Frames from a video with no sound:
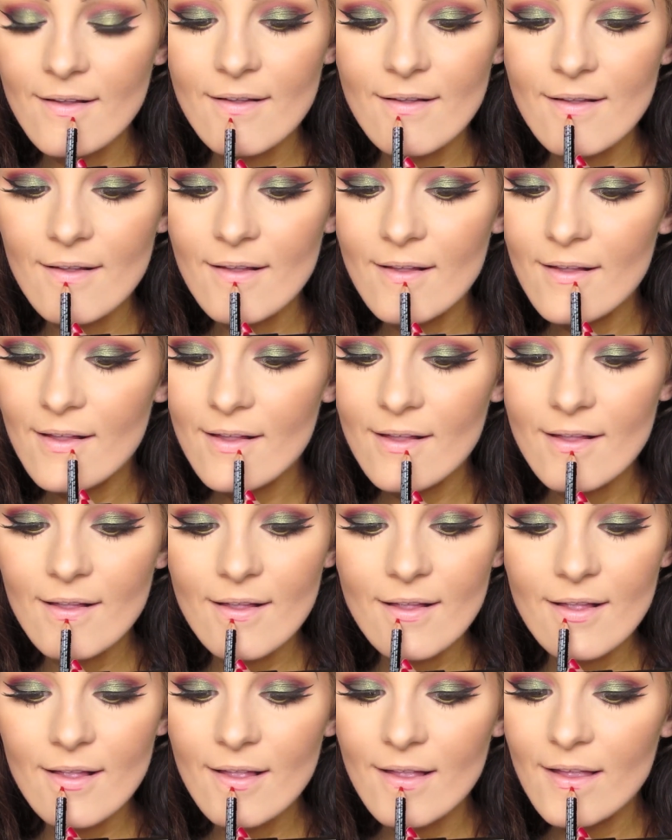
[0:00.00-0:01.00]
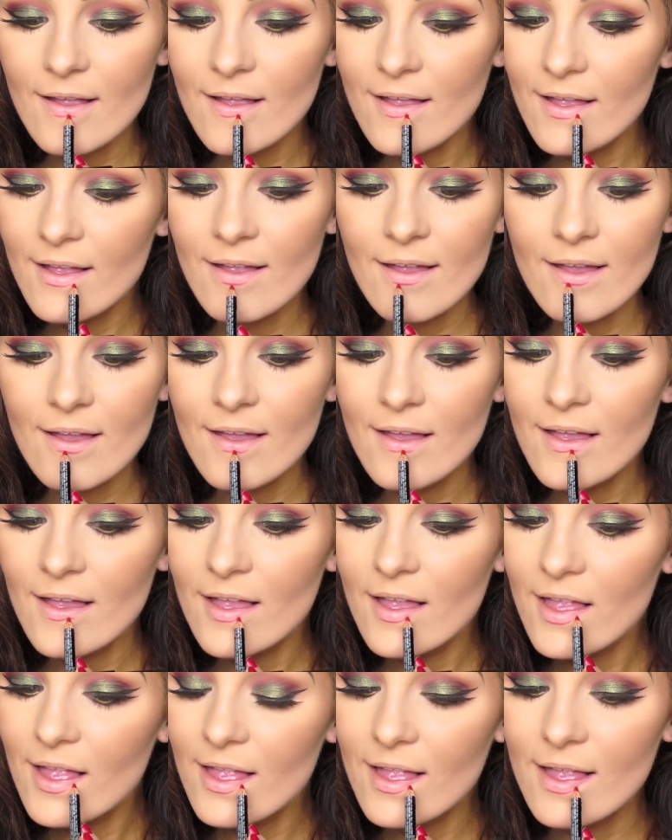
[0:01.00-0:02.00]

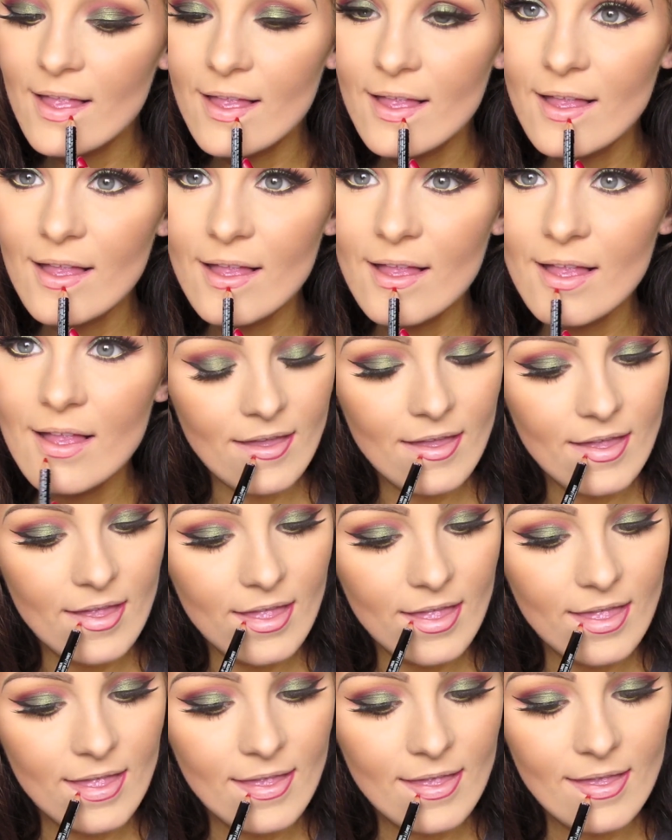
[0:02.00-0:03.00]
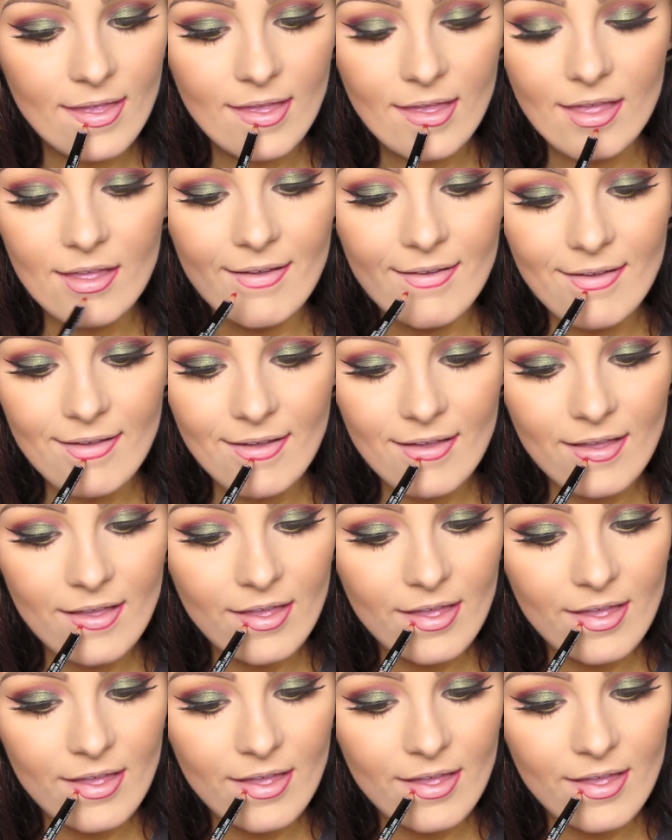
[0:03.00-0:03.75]
No one is speaking in this clip.